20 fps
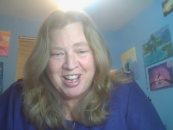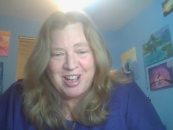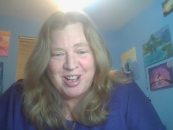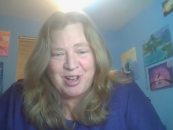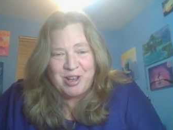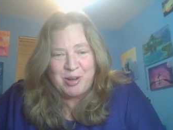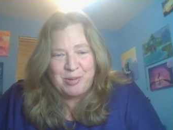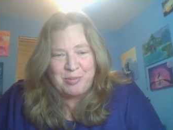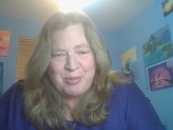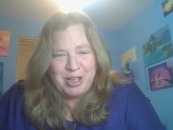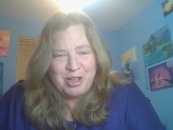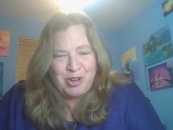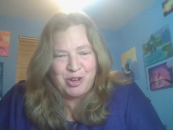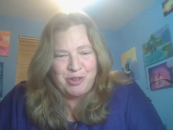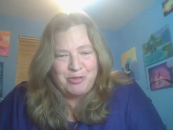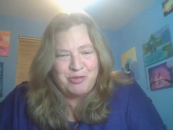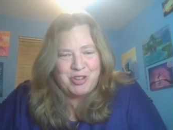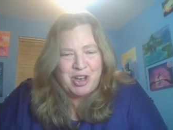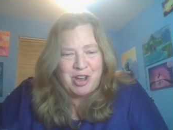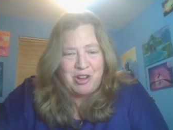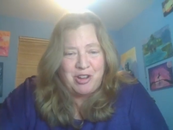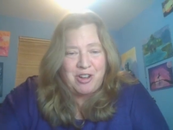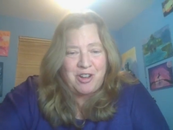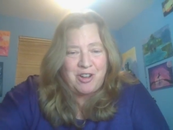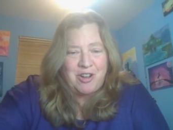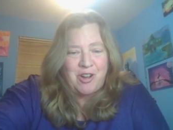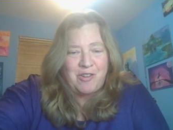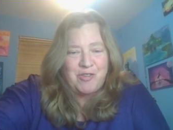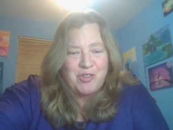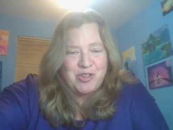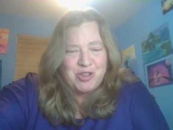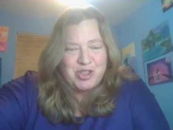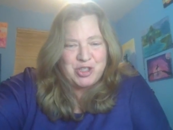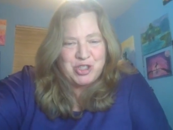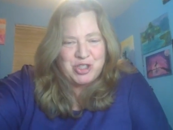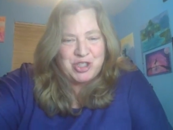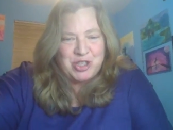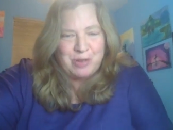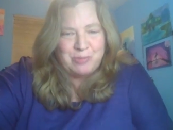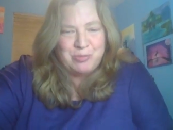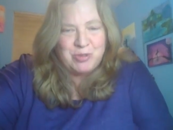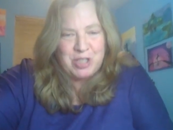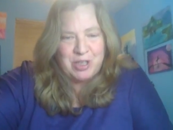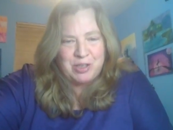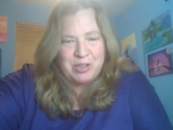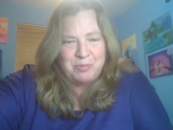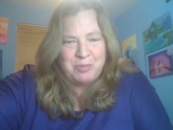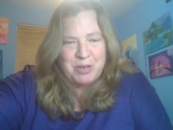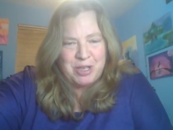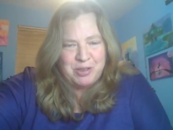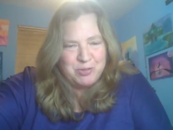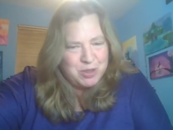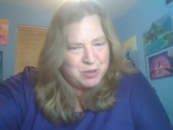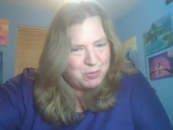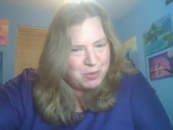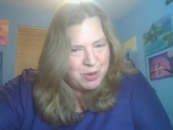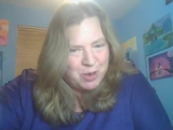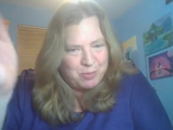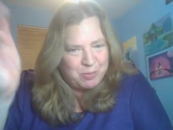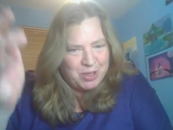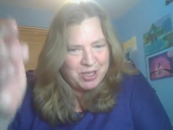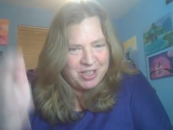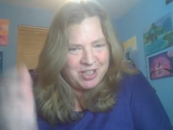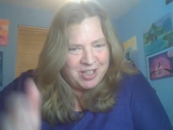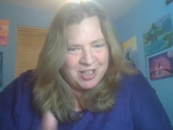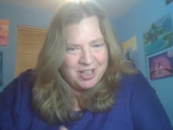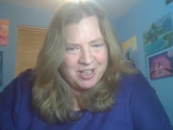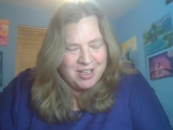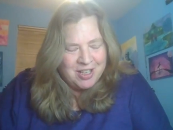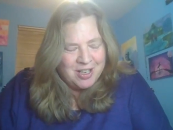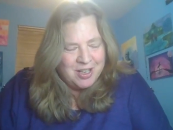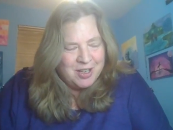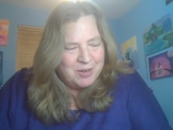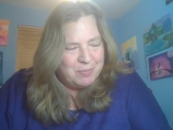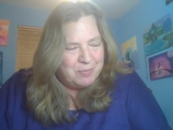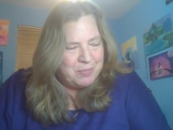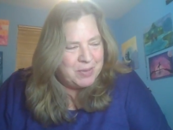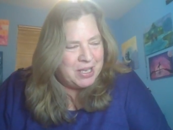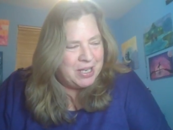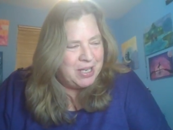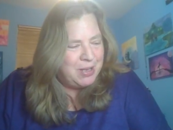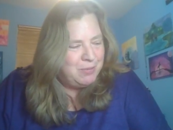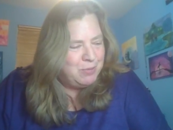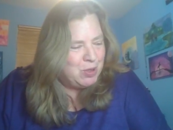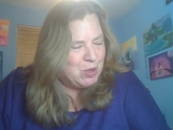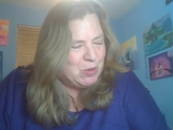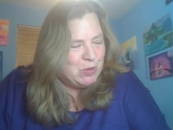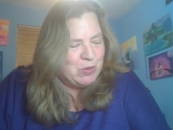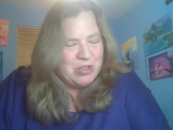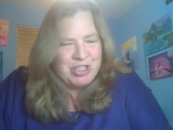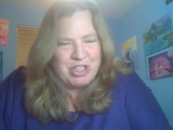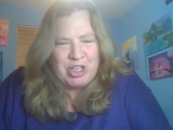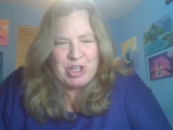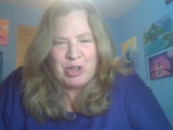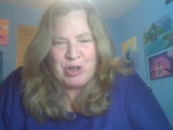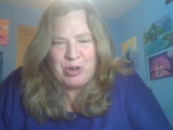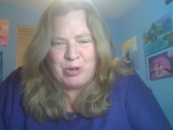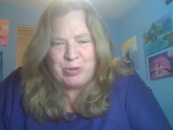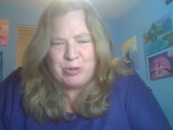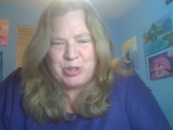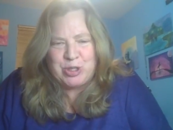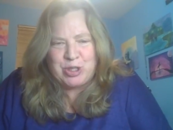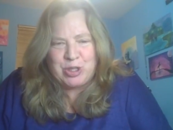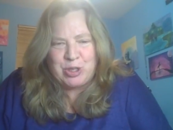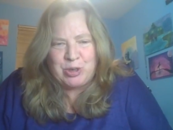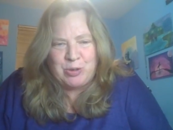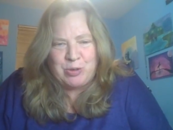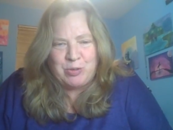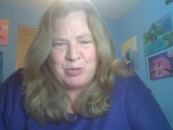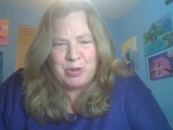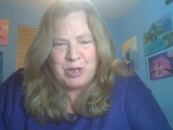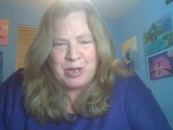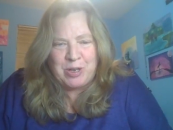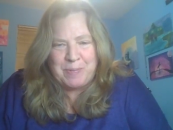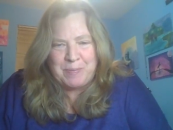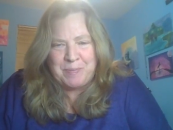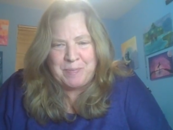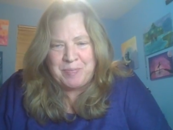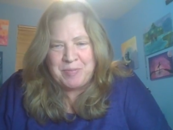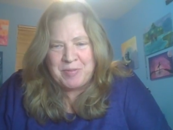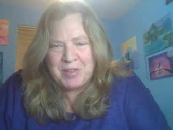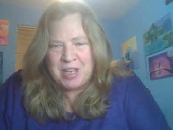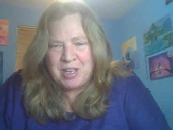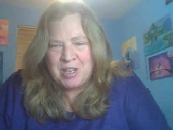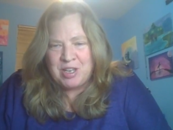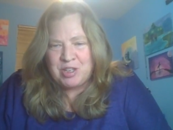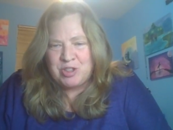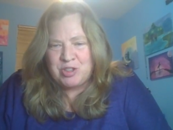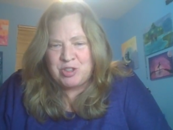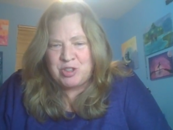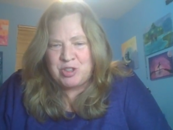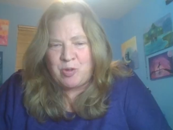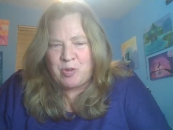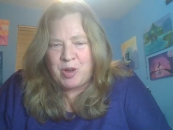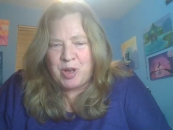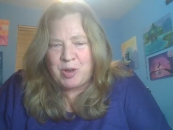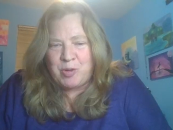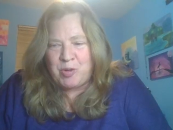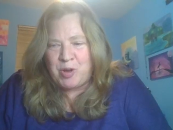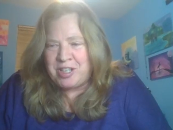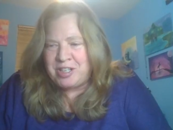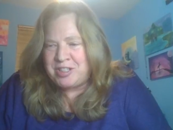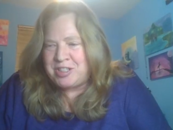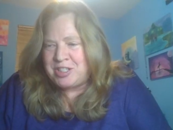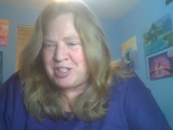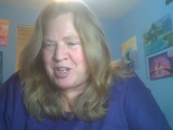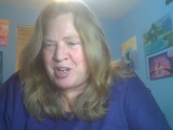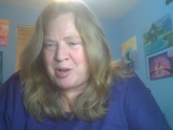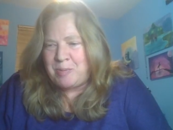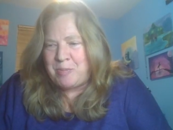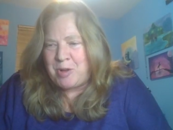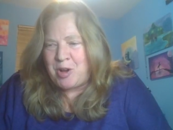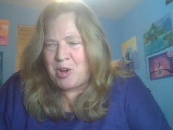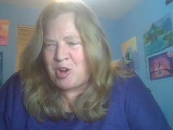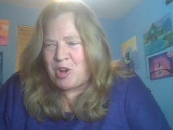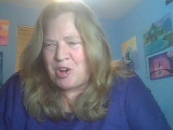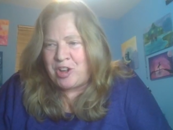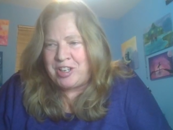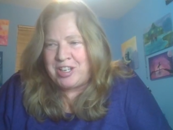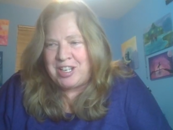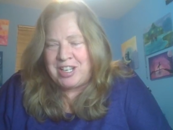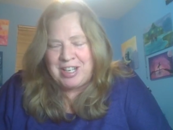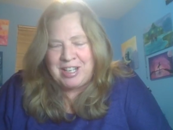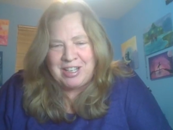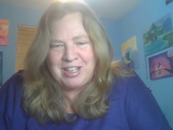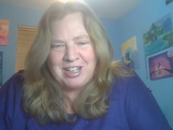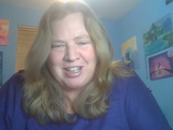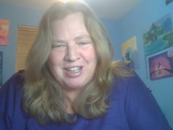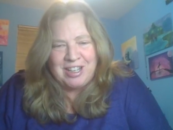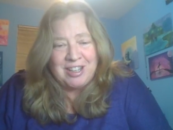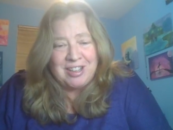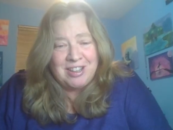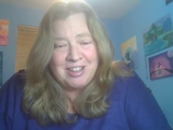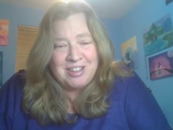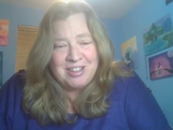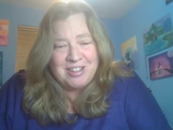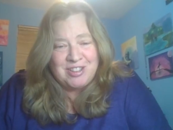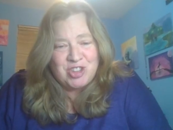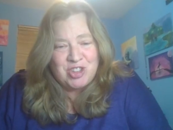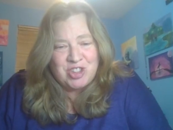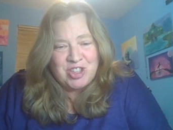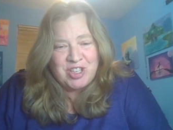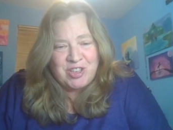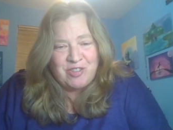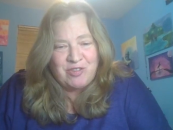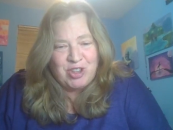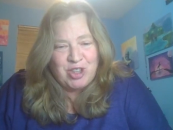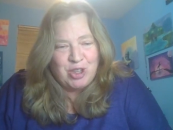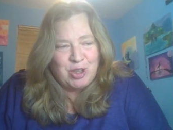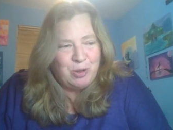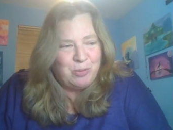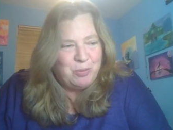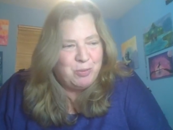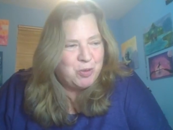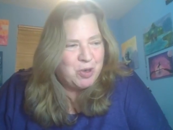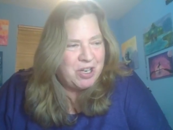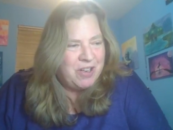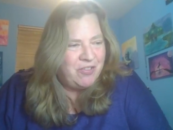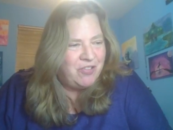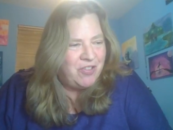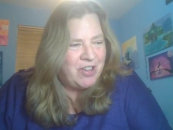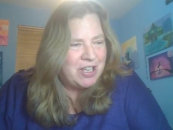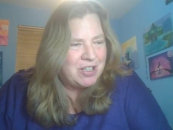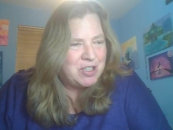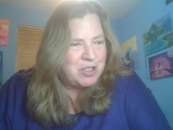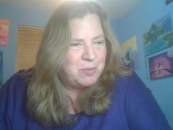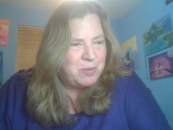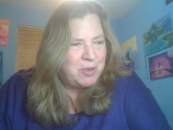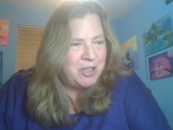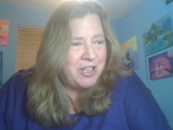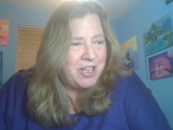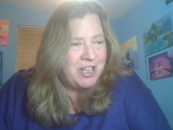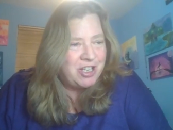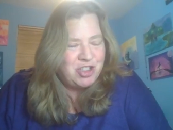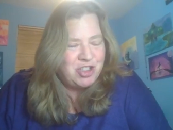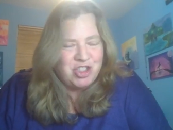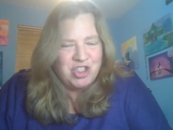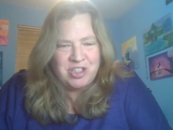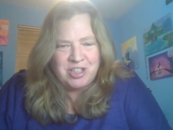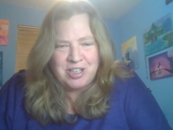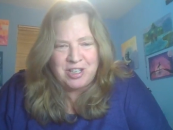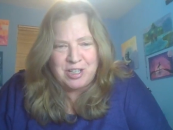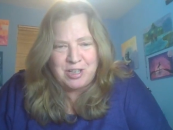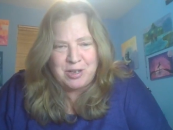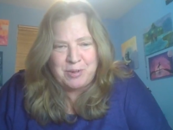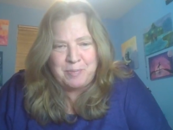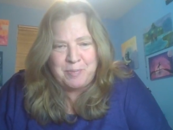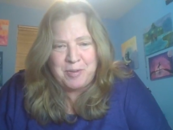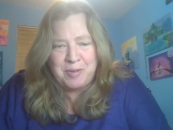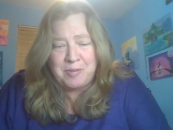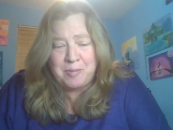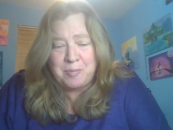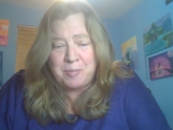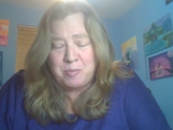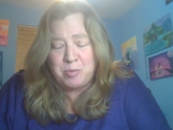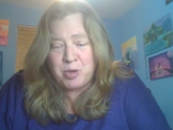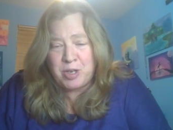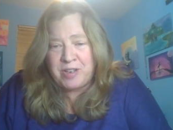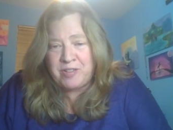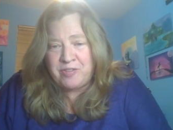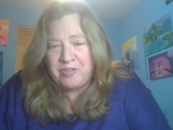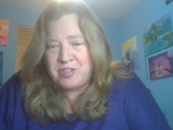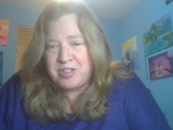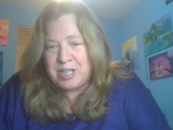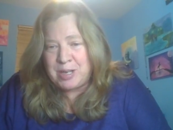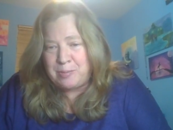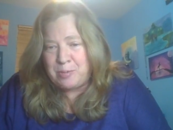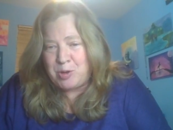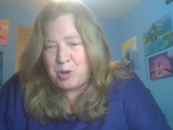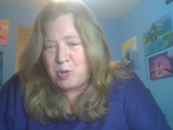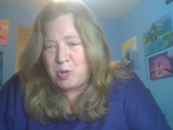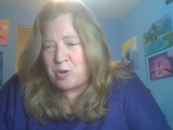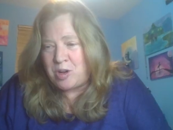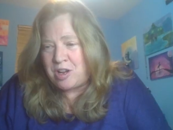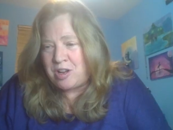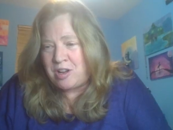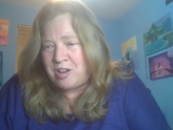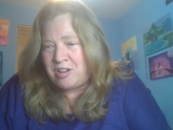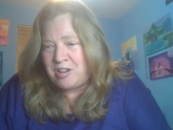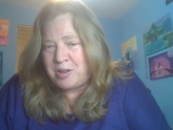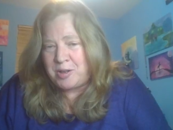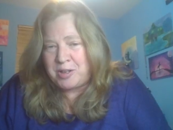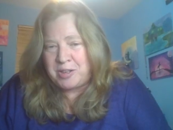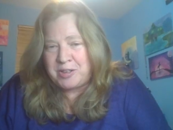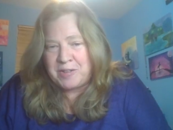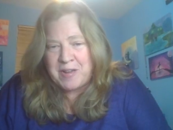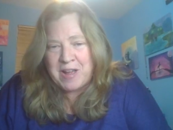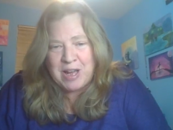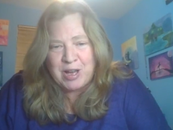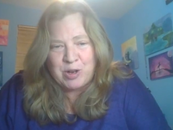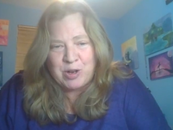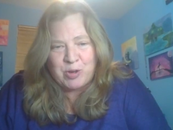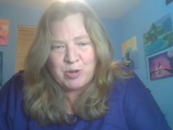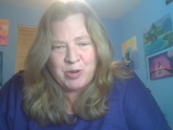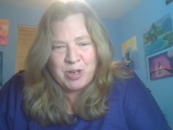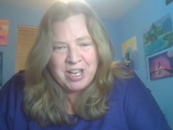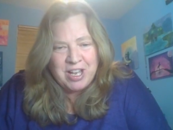Um, I know I've covered this subject, but it was probably many moons ago, so um, so I wanted to come on and just give a little brief explanation and a brief demo on how